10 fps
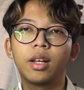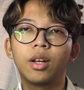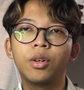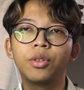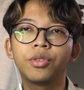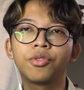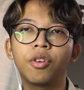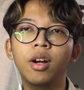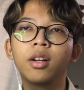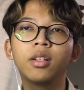who
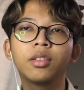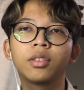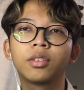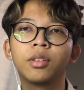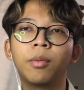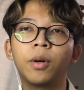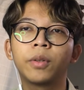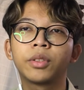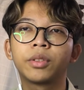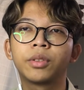struggles the
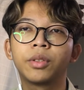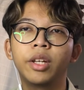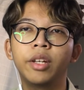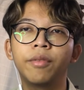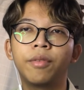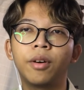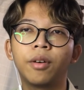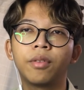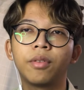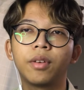most to
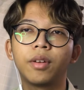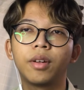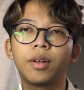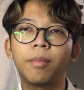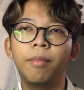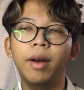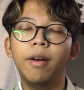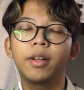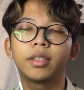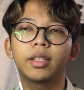involve
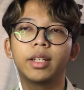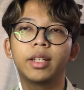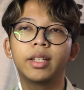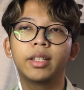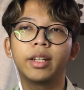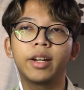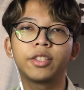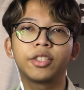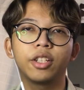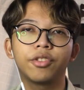parents in their
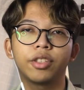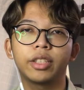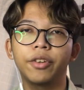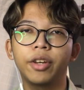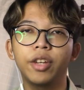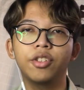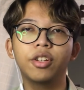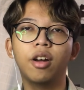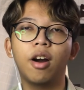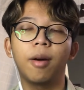children's education
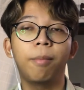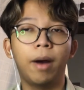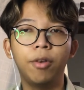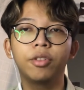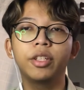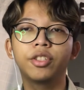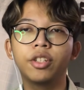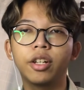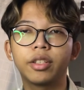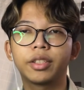are PAUD teachers.